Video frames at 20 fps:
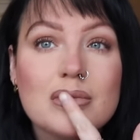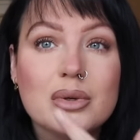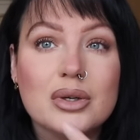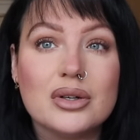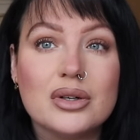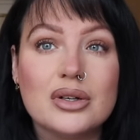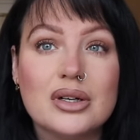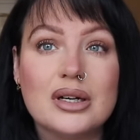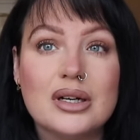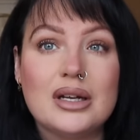
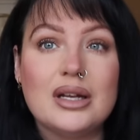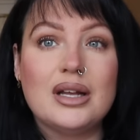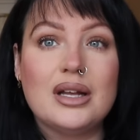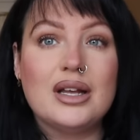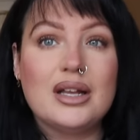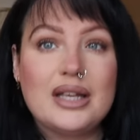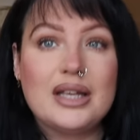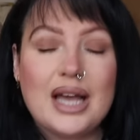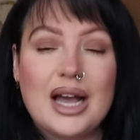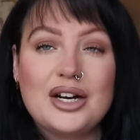But
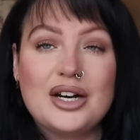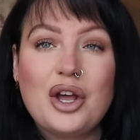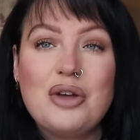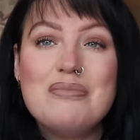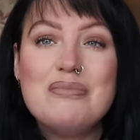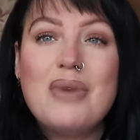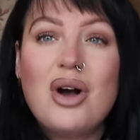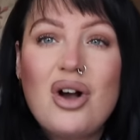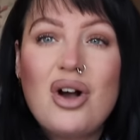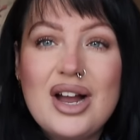yeah, I
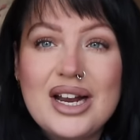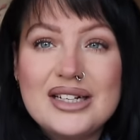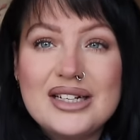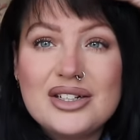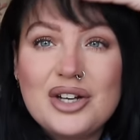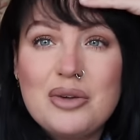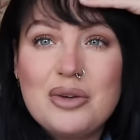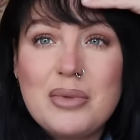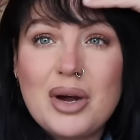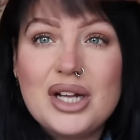don't mind
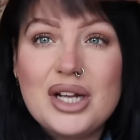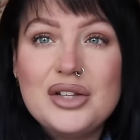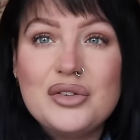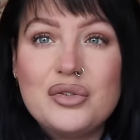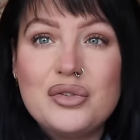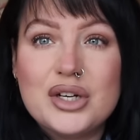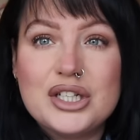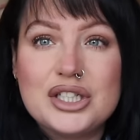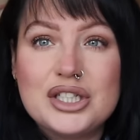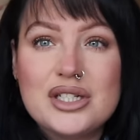the
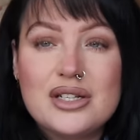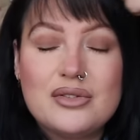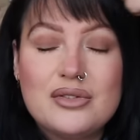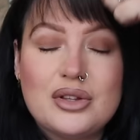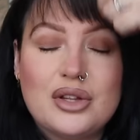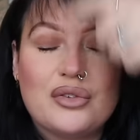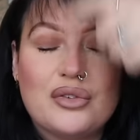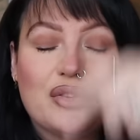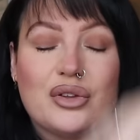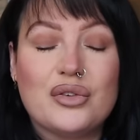fridge.
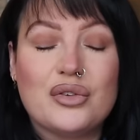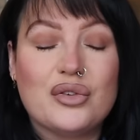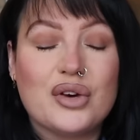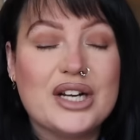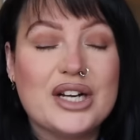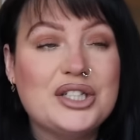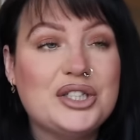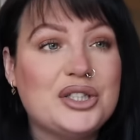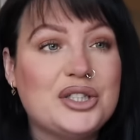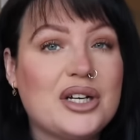
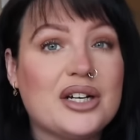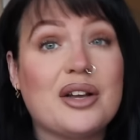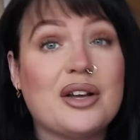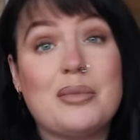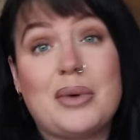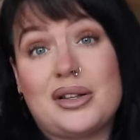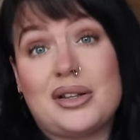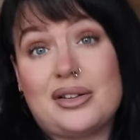I